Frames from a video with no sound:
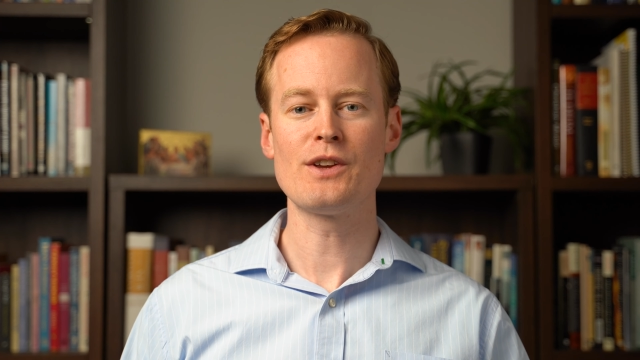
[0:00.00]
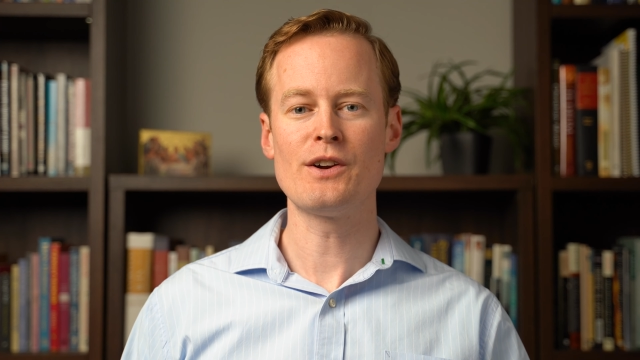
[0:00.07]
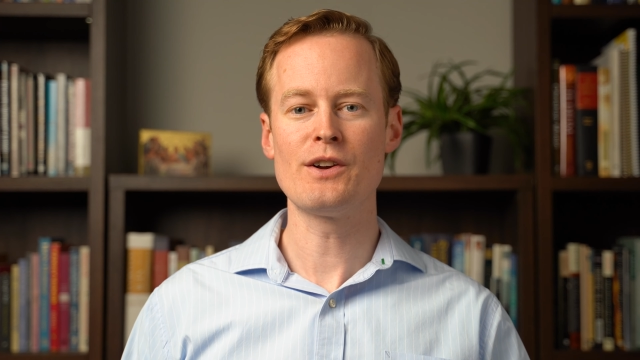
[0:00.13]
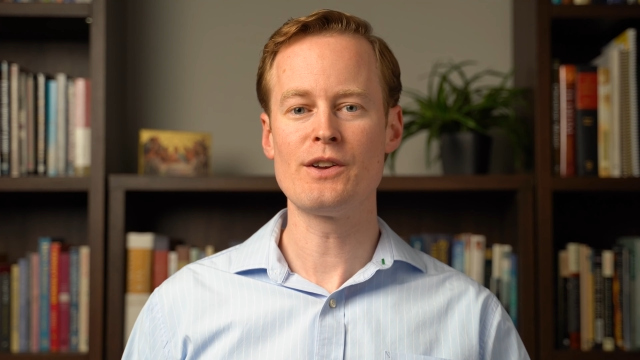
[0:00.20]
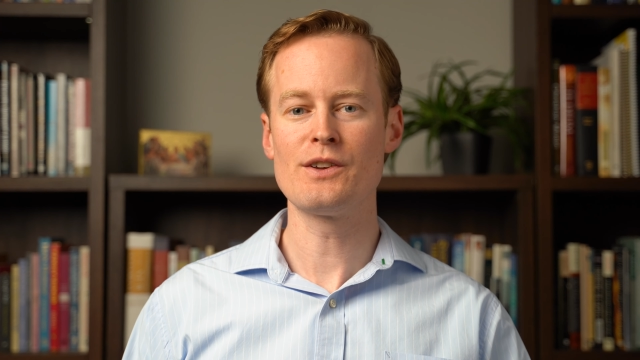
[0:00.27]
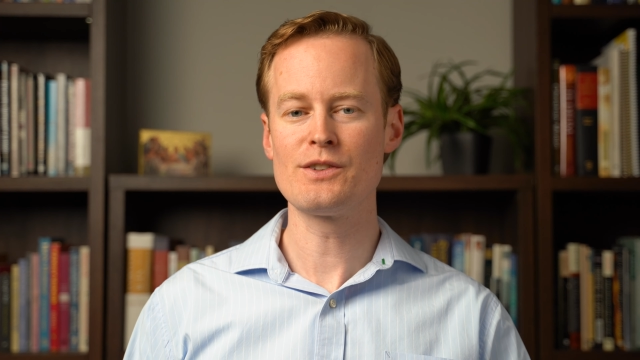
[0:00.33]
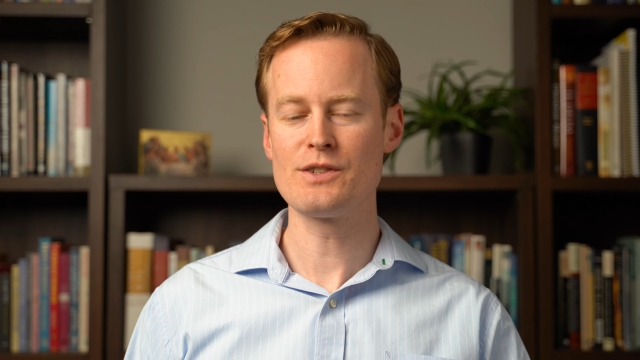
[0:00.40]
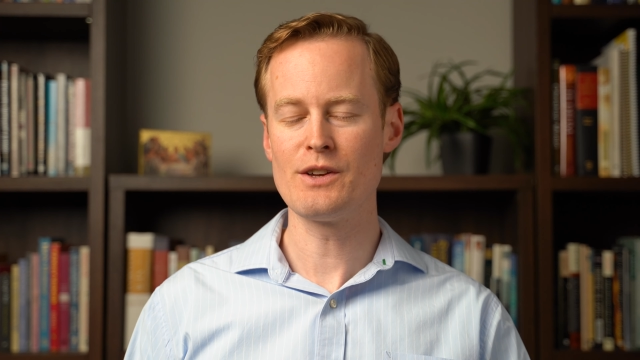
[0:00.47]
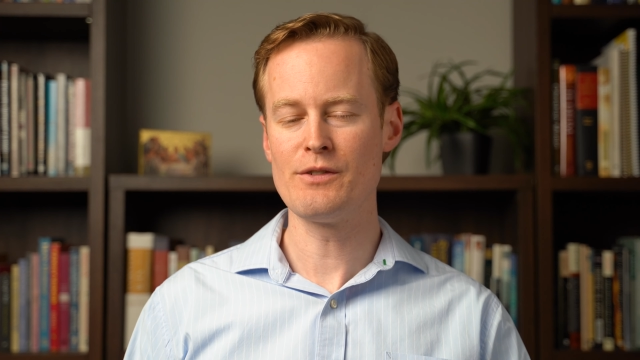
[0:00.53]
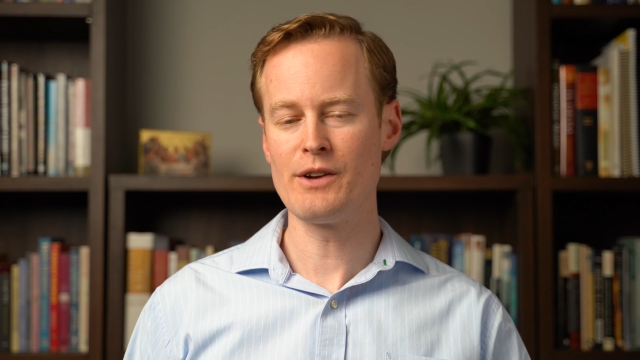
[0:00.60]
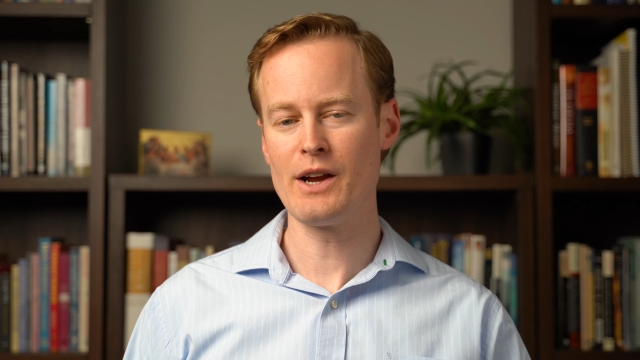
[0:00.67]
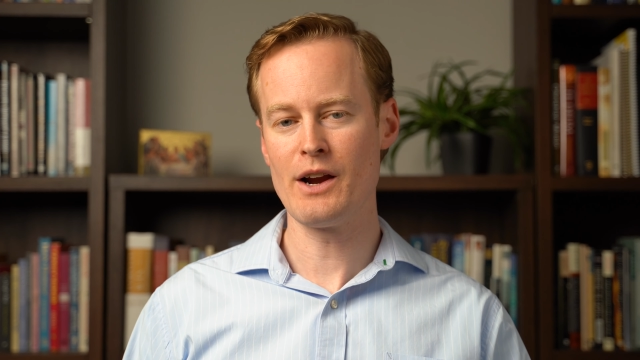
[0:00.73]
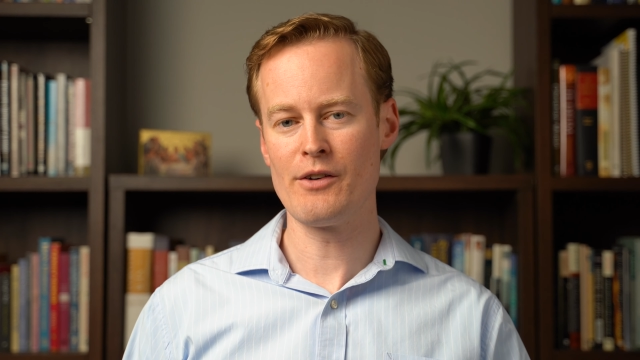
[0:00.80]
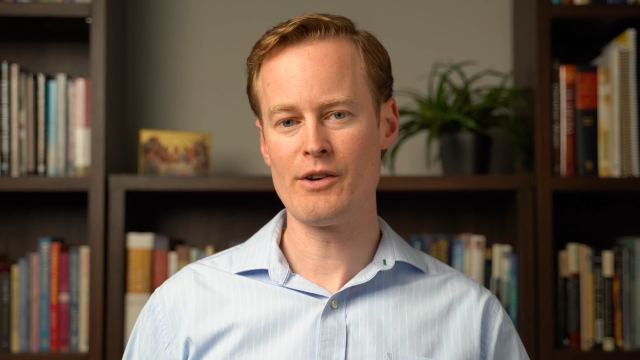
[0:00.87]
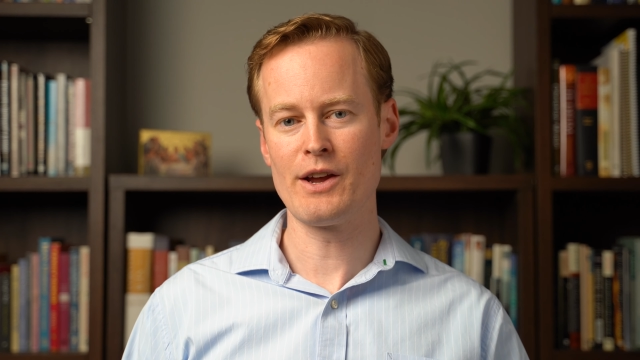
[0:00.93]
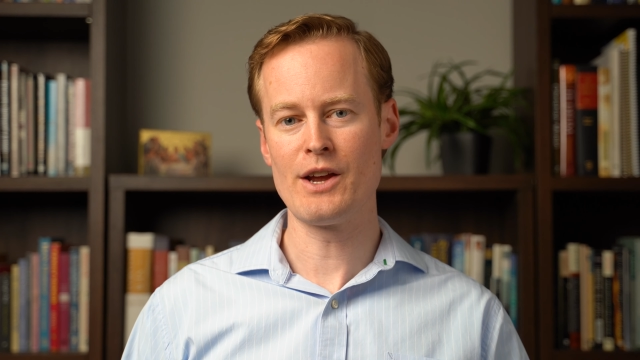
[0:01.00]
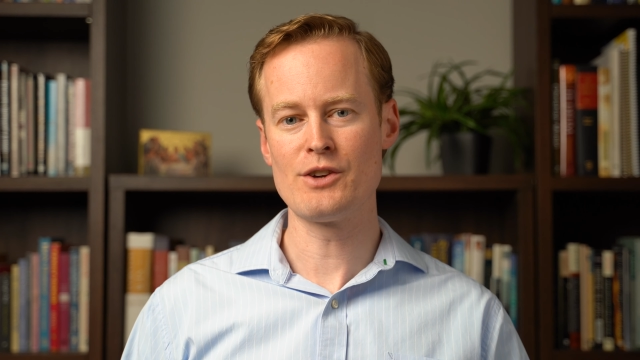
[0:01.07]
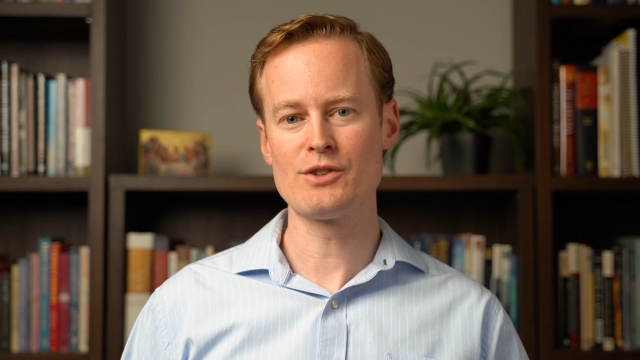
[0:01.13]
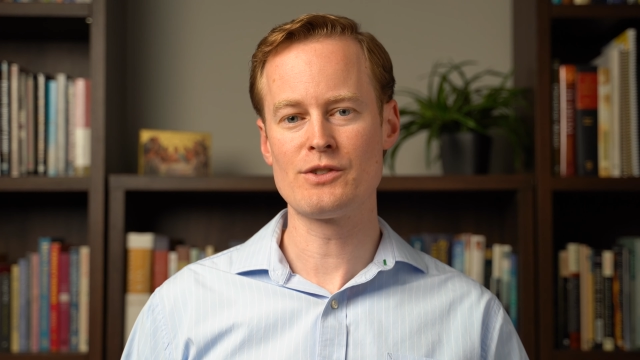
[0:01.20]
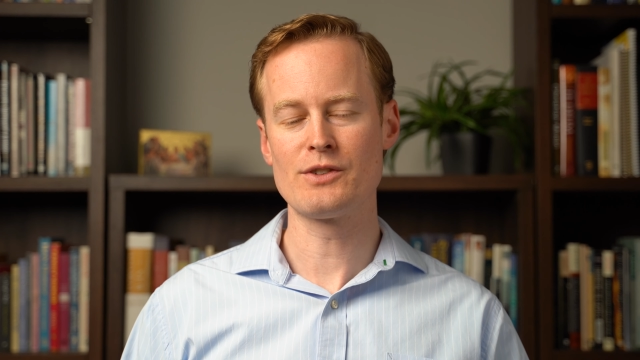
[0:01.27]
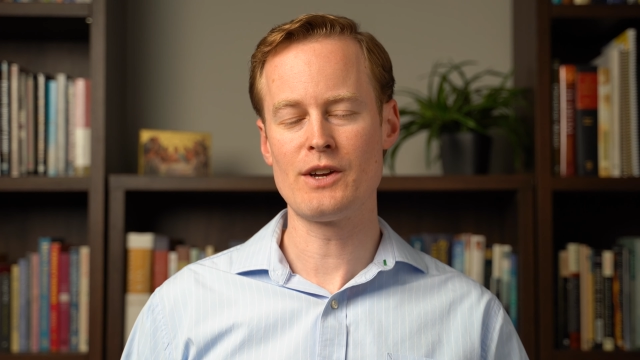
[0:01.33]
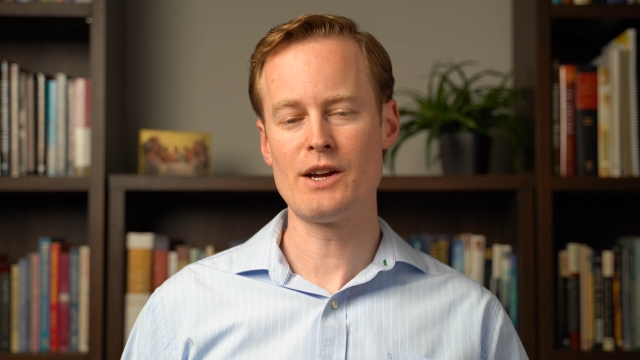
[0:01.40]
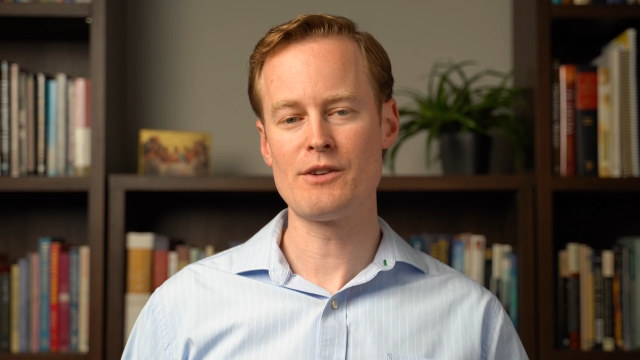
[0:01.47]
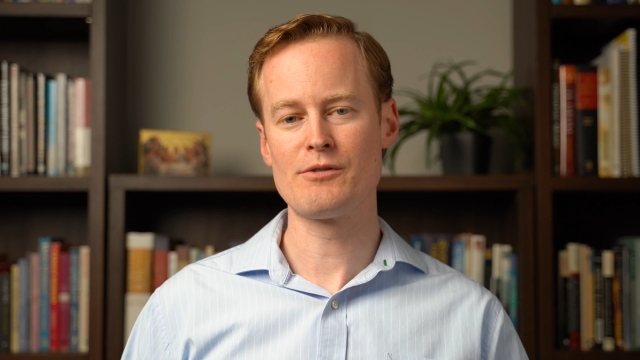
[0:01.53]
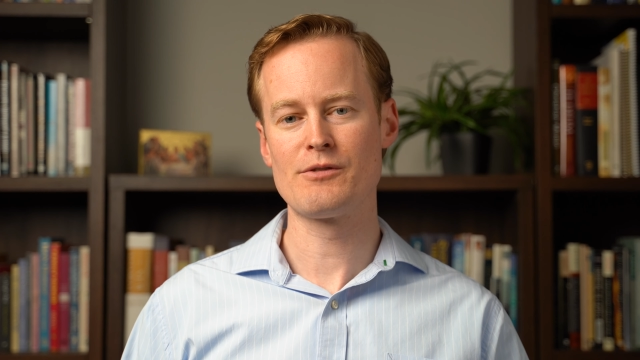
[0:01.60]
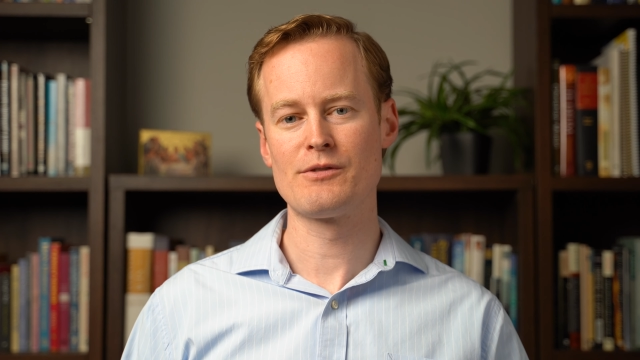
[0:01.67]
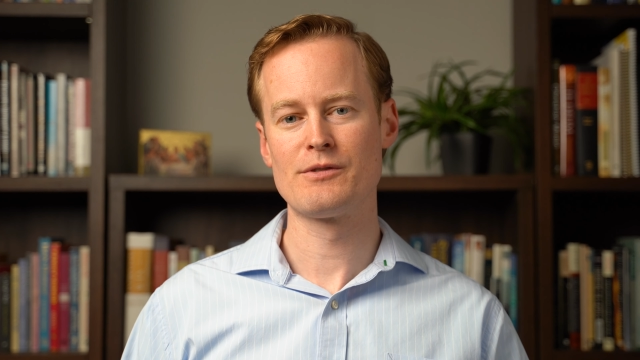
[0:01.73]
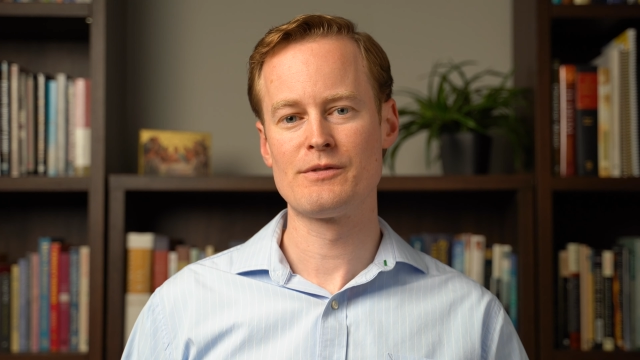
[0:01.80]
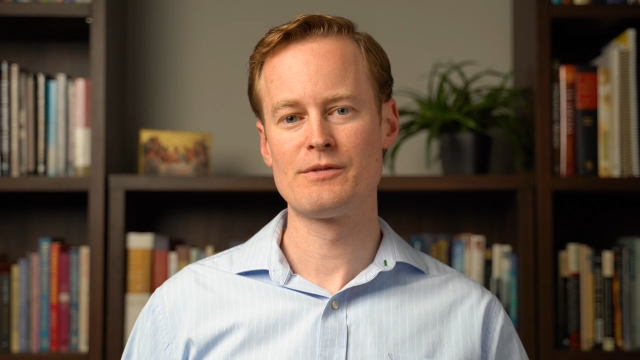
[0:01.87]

areas of a congregation's life.